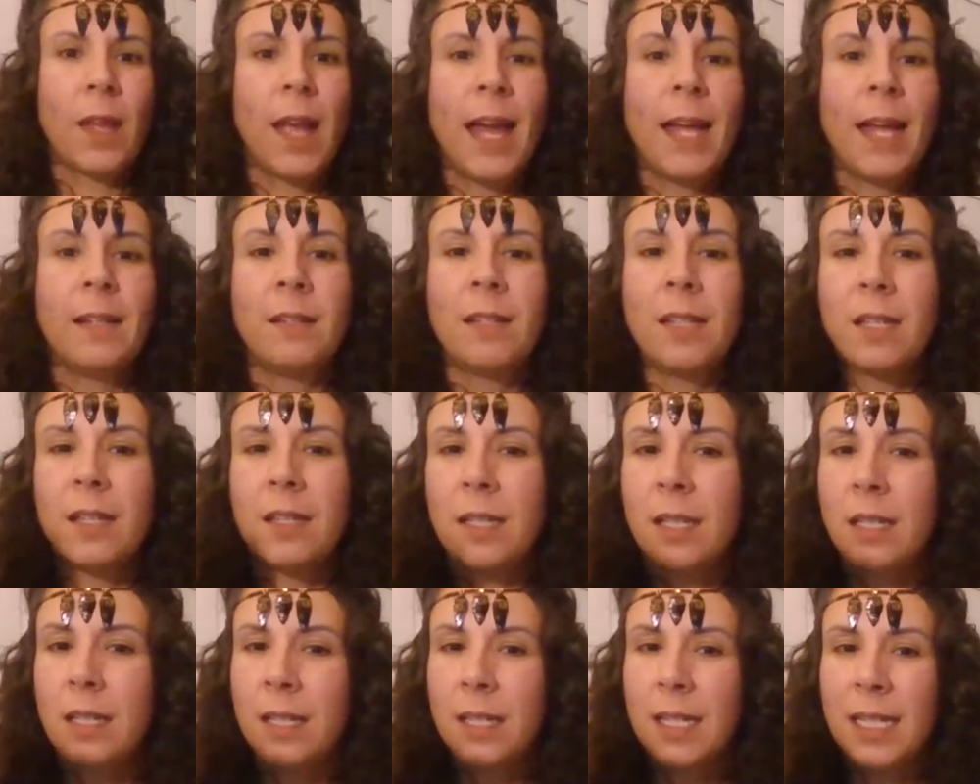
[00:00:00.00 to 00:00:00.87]
and to
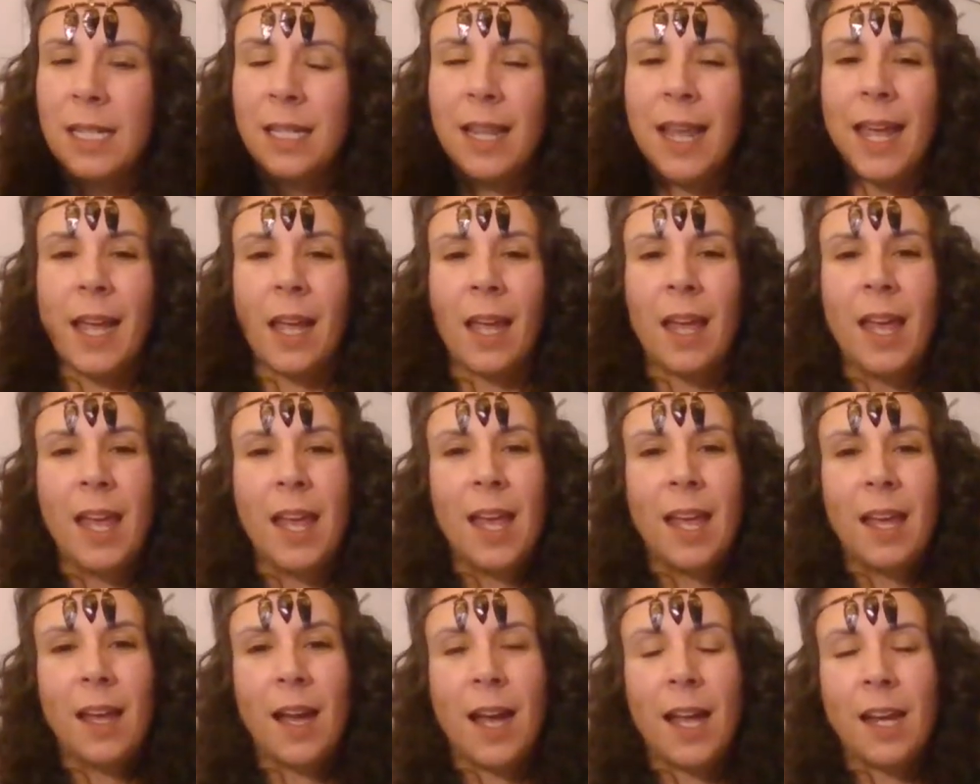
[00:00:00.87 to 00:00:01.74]
see like
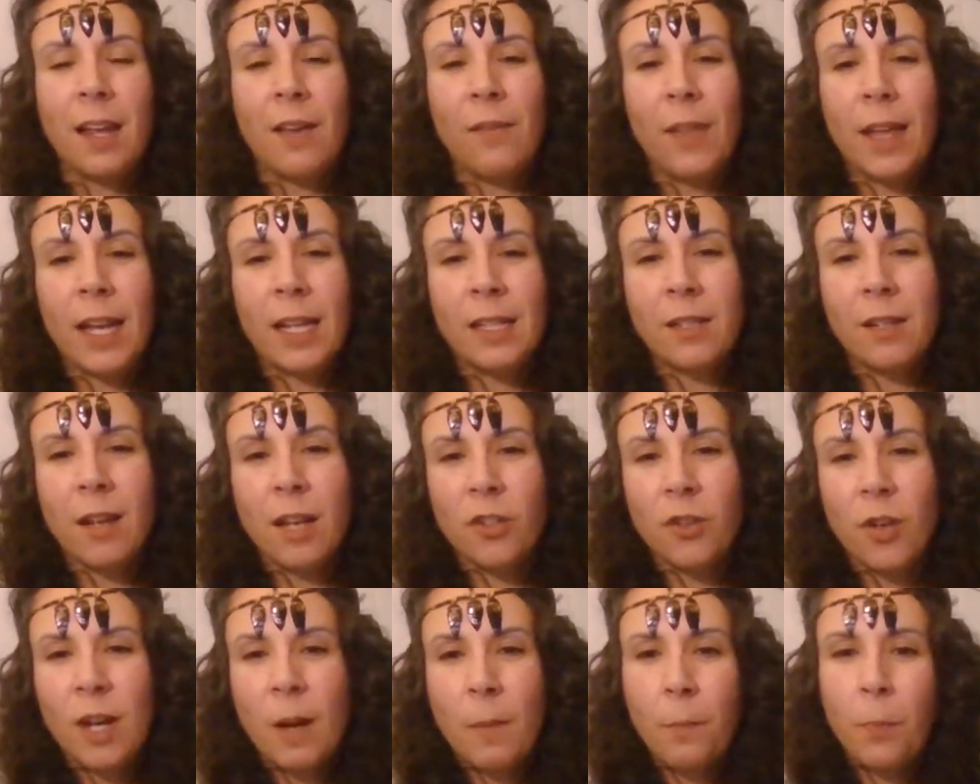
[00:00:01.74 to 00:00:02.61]
kind of like, it's not
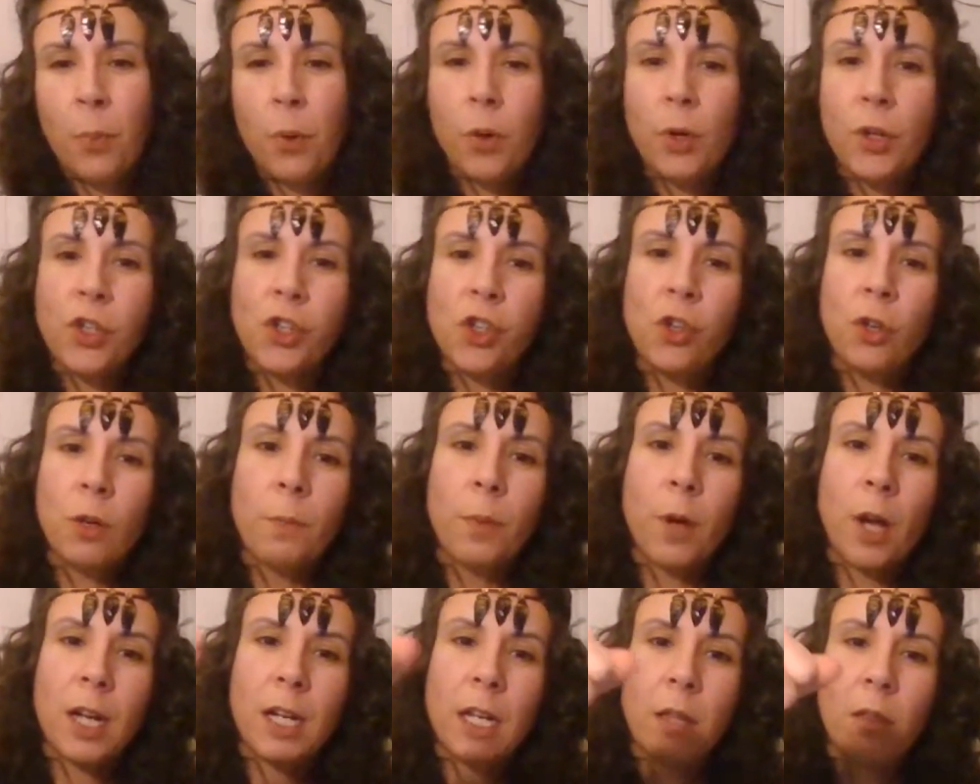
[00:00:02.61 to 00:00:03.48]
trying to push your
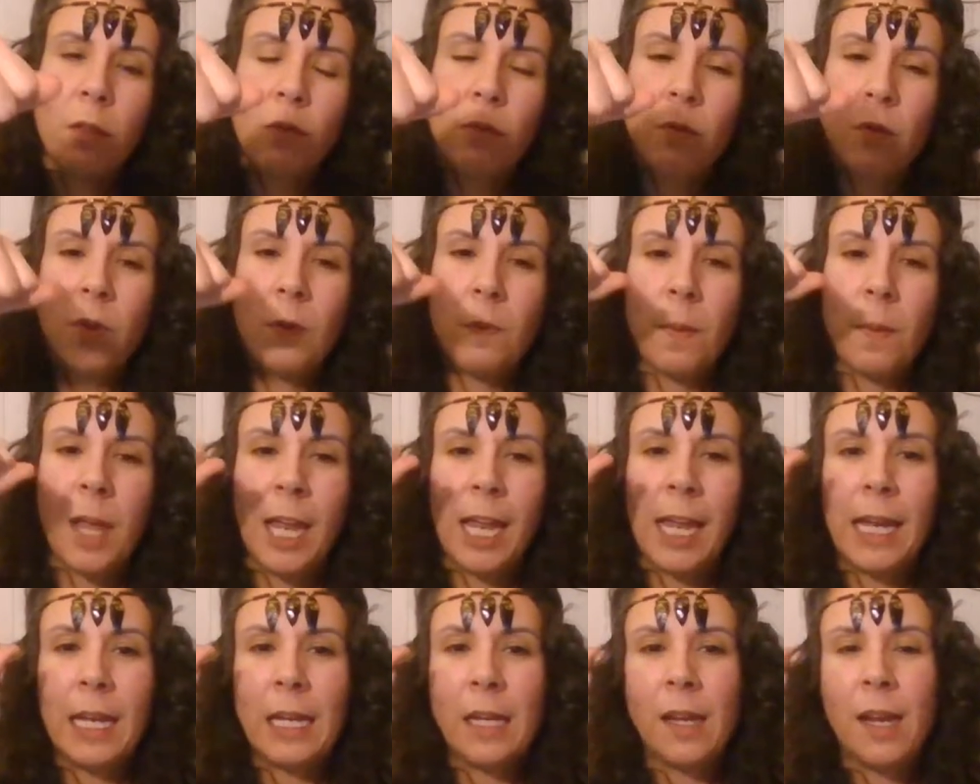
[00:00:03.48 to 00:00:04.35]
body through the
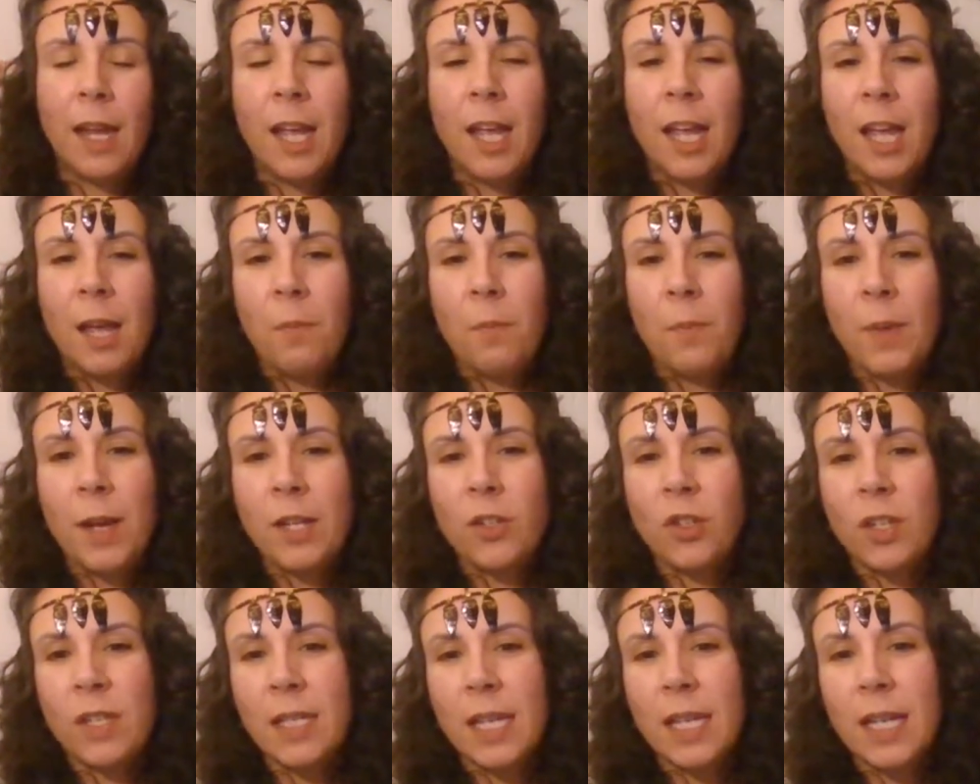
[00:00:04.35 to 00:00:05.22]
pain, but
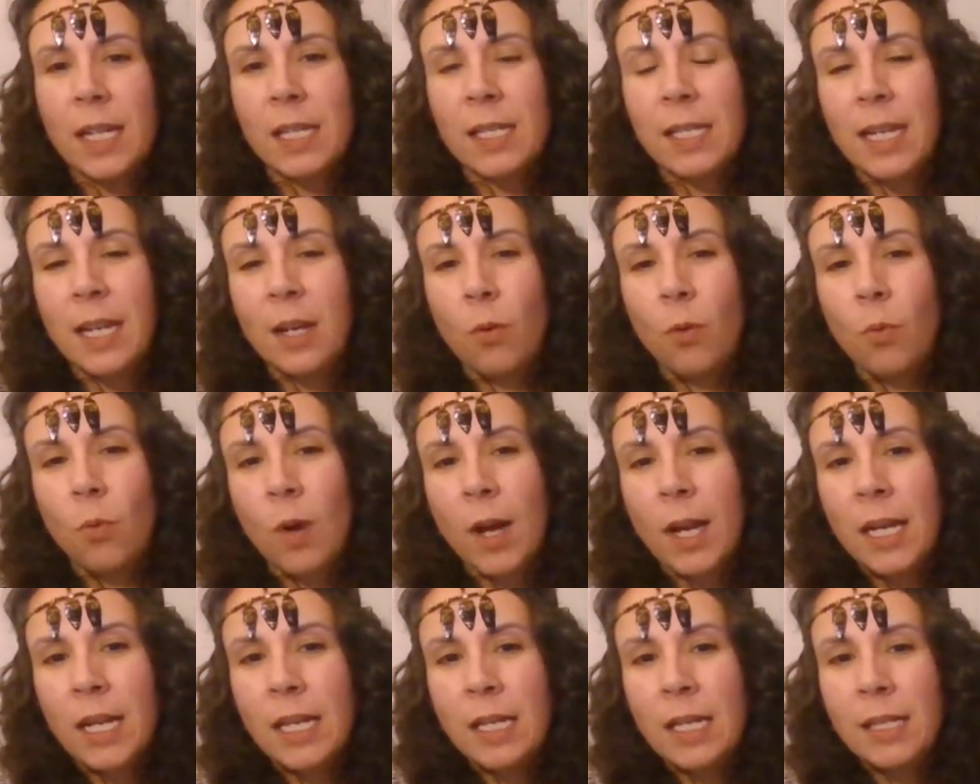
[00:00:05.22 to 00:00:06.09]
just like seeing
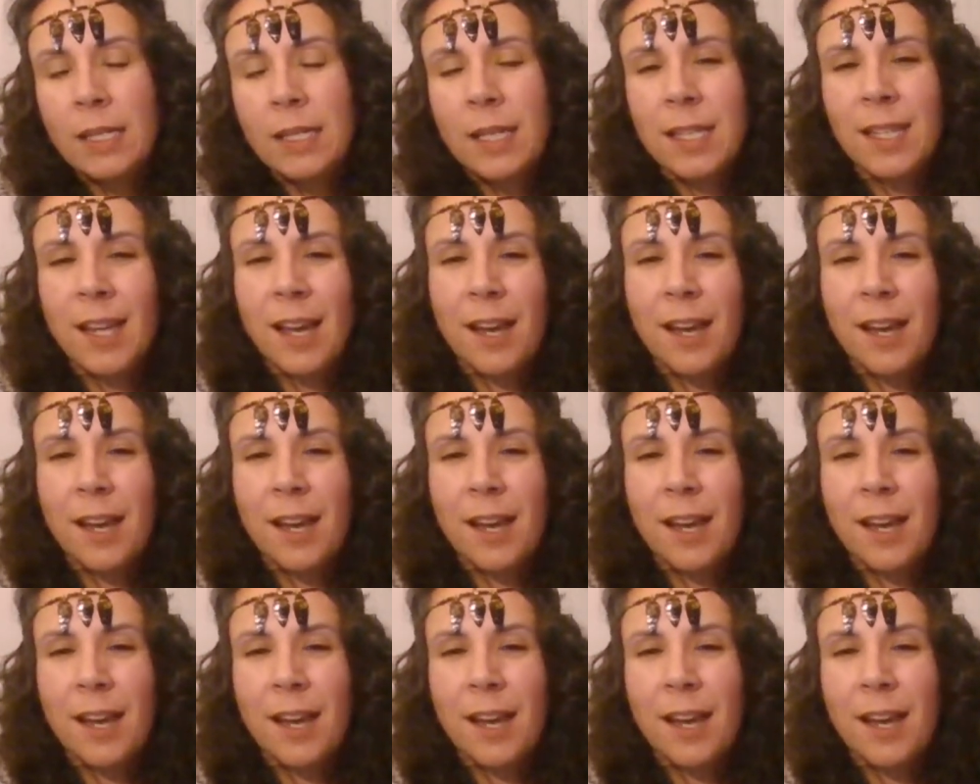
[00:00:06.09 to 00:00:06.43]
what is this.